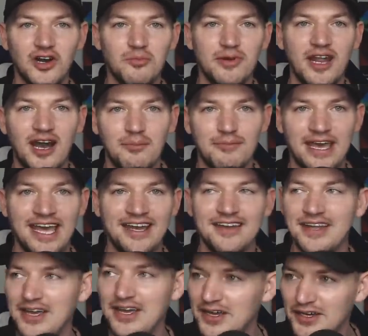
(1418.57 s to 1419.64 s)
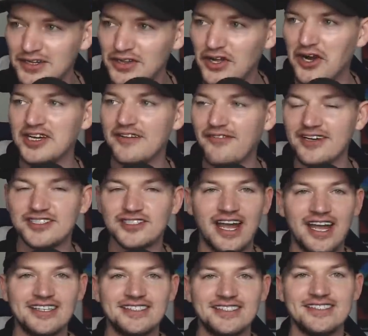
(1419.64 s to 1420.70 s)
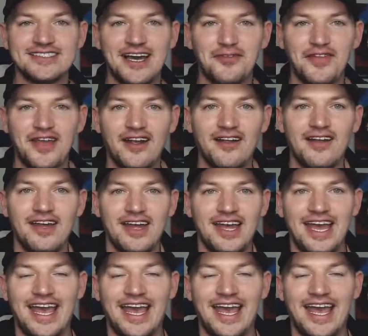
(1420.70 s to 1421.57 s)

to open up and learn different strategies out there.